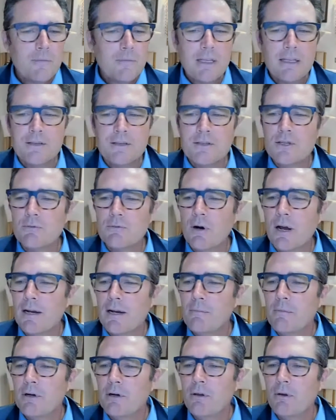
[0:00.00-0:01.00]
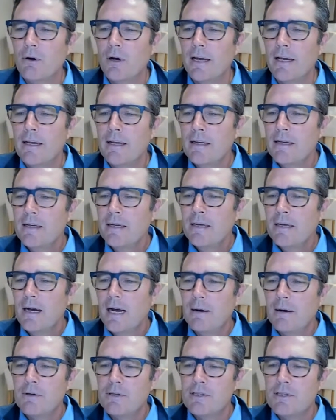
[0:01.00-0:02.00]
This is Rhonda McCloy.
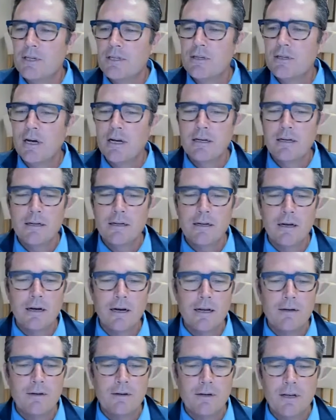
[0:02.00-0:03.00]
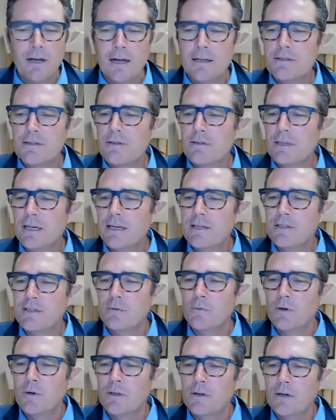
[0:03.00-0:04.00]
I was just on her
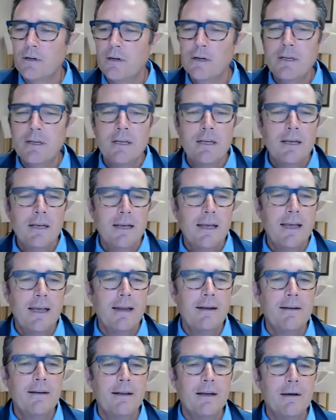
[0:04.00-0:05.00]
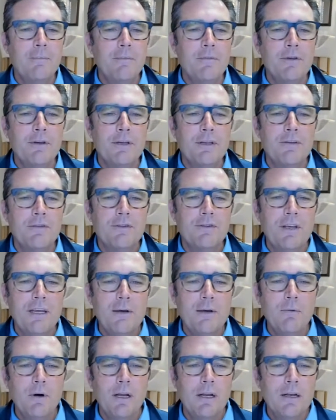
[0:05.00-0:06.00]
consultation with her, and you can
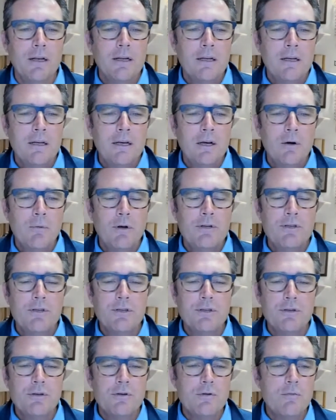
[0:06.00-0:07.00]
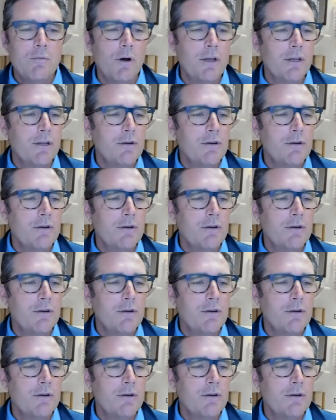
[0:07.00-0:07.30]
see what you